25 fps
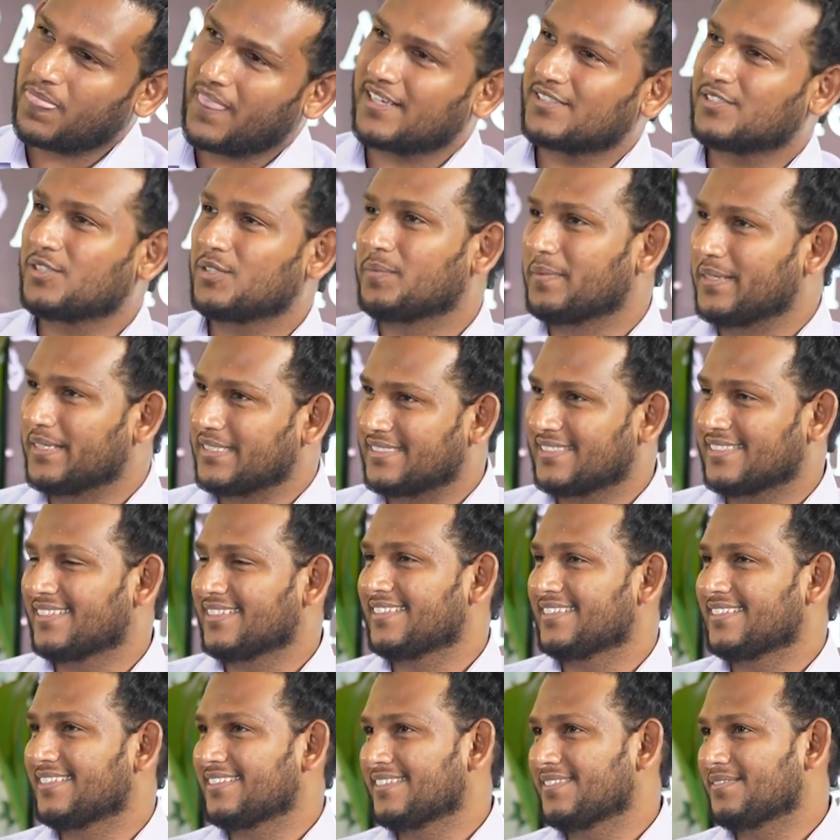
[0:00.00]
So
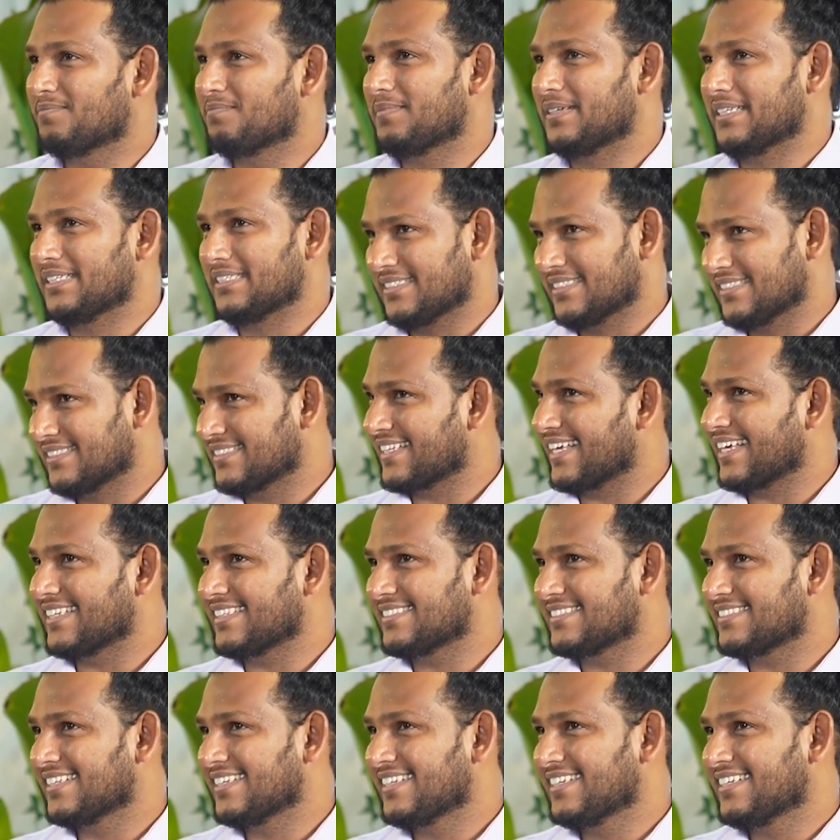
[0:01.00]
business
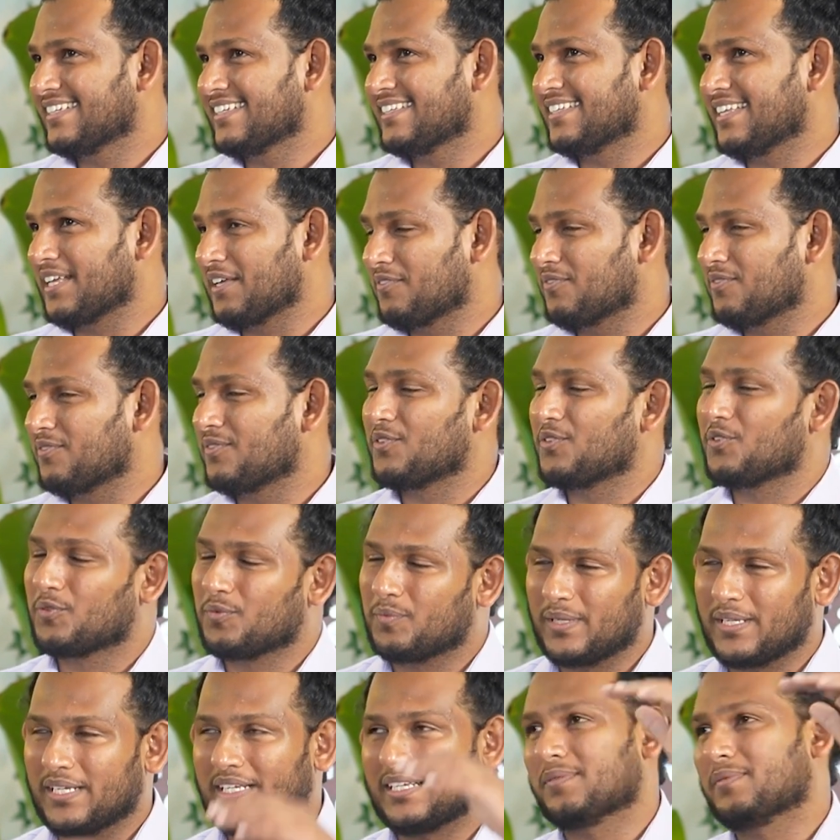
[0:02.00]
case, like if you
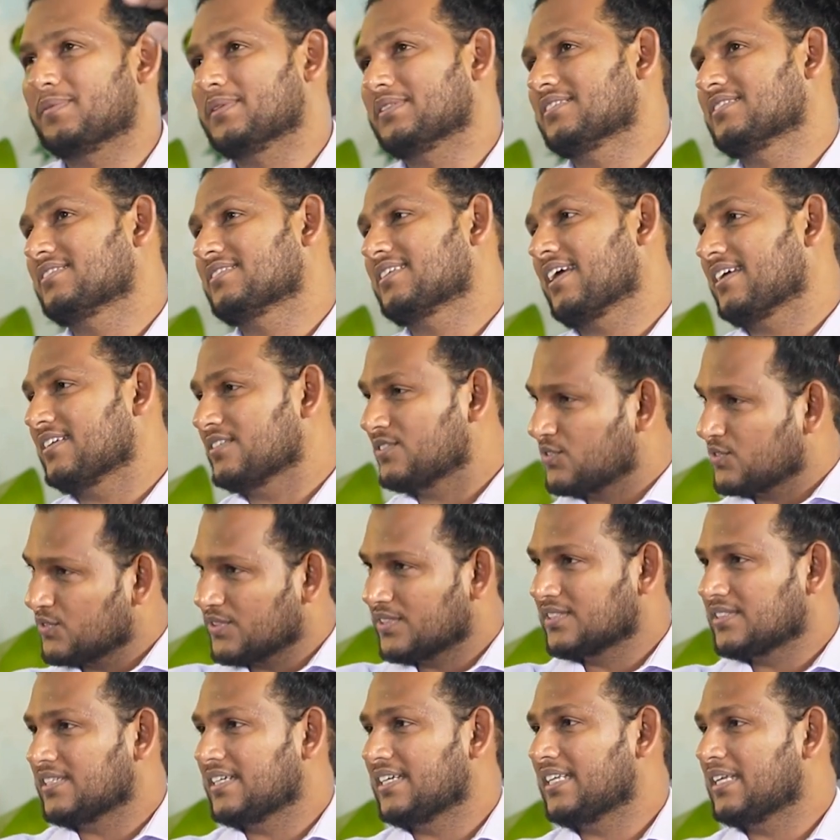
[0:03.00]
build a business case to
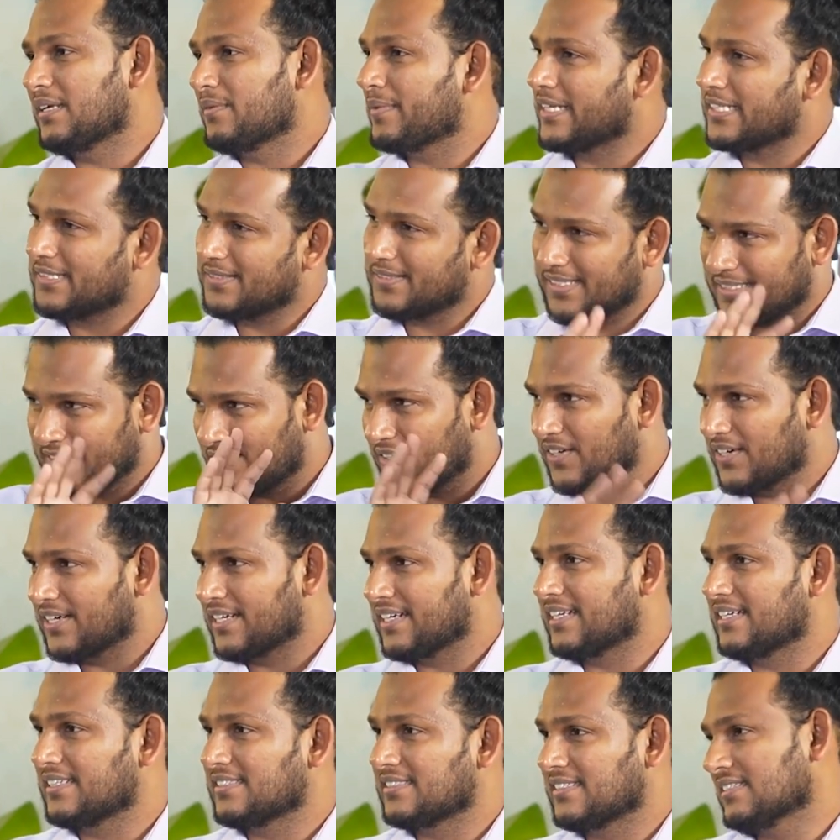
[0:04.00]
the senior manager and the
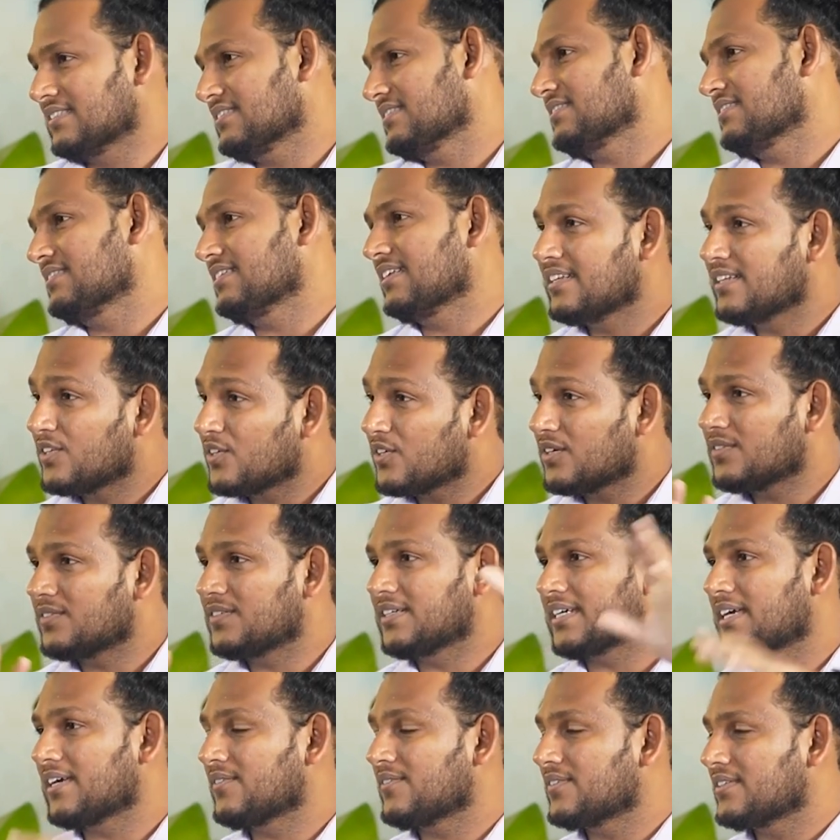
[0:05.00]
organization, and you are
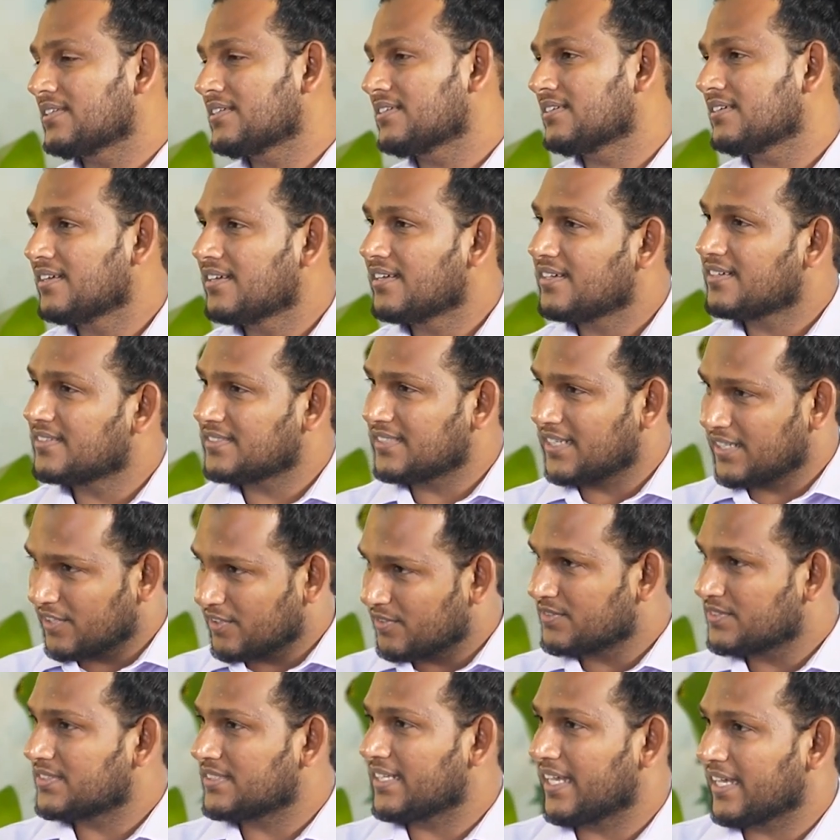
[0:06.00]
working with a set
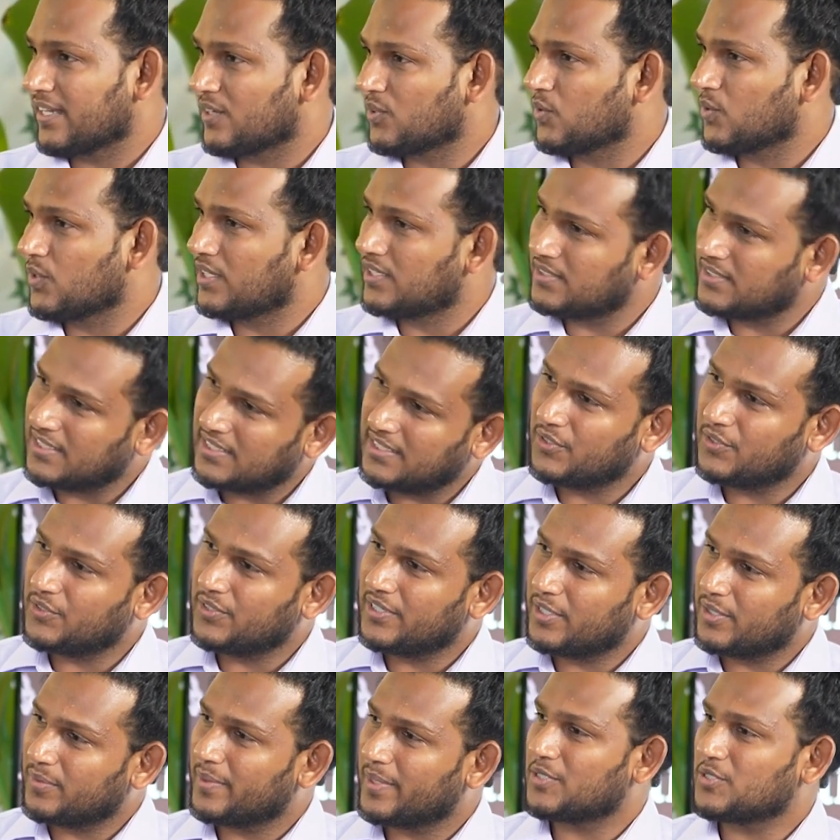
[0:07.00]
of stakeholders, and you
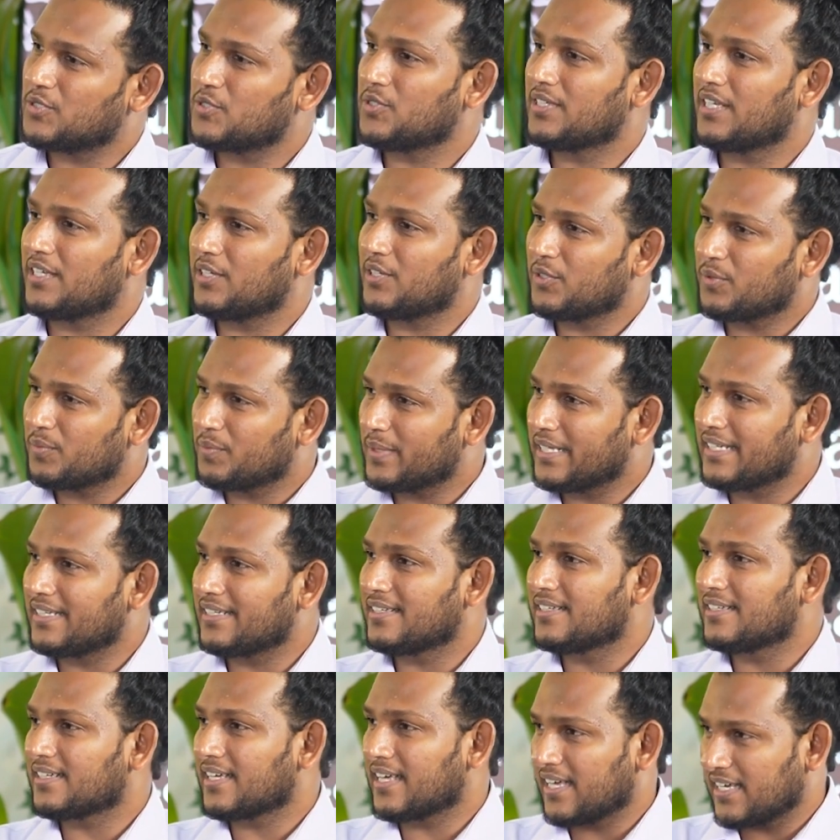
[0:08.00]
need to make sure that you
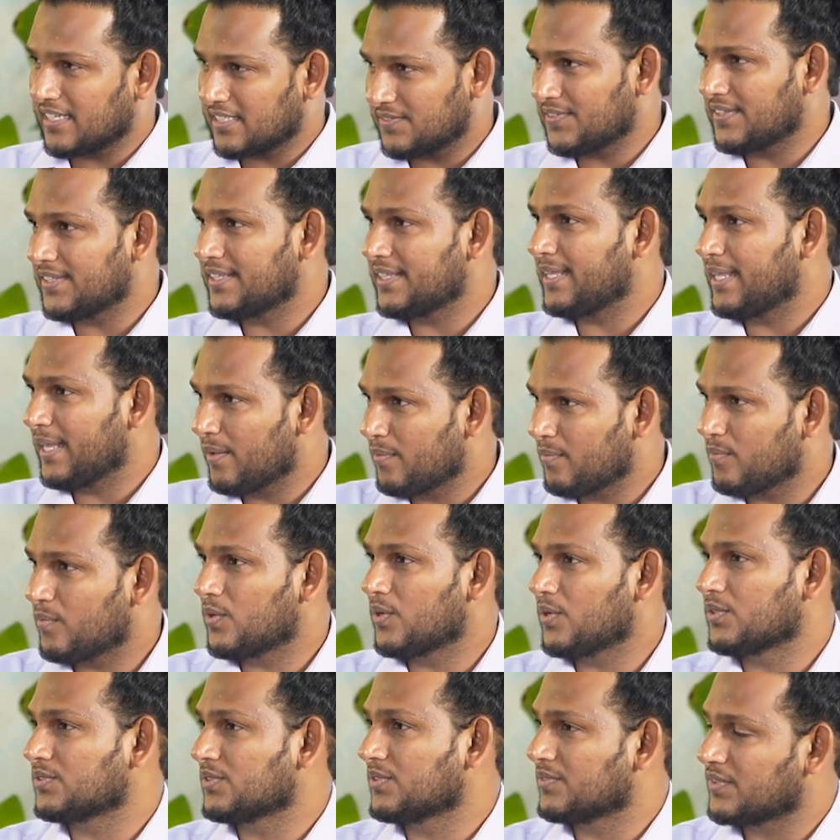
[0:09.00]
build the case for them
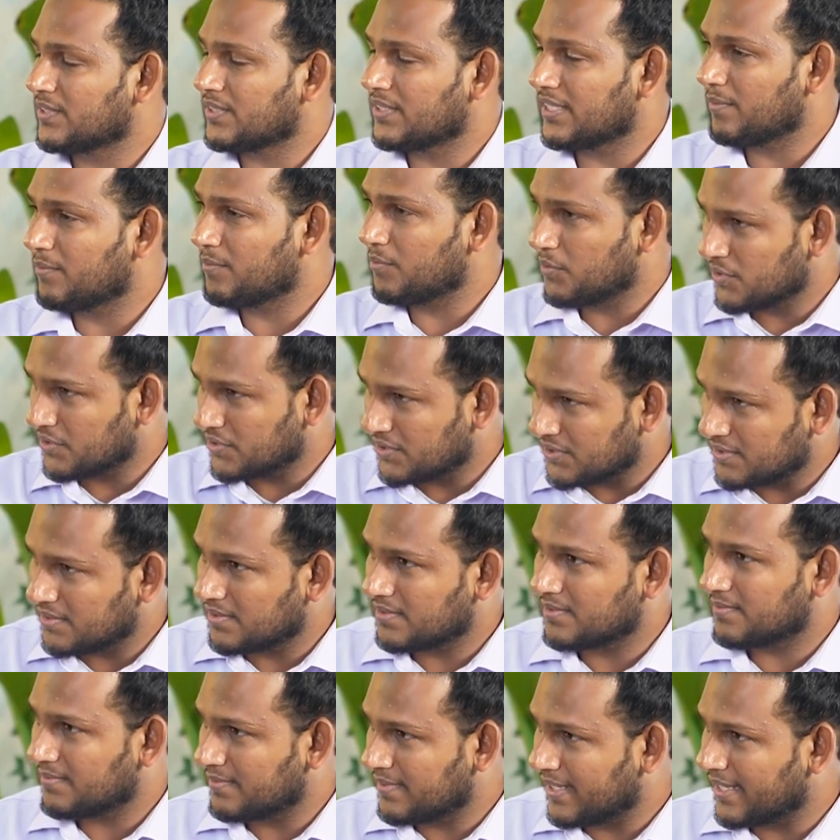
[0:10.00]
also, for them to
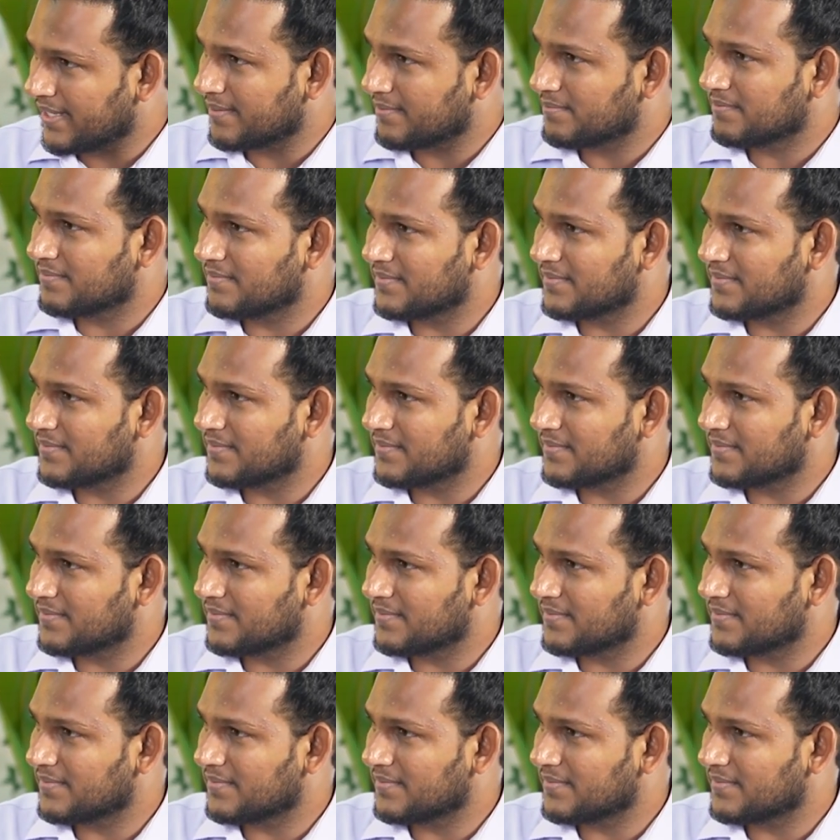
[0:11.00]
help.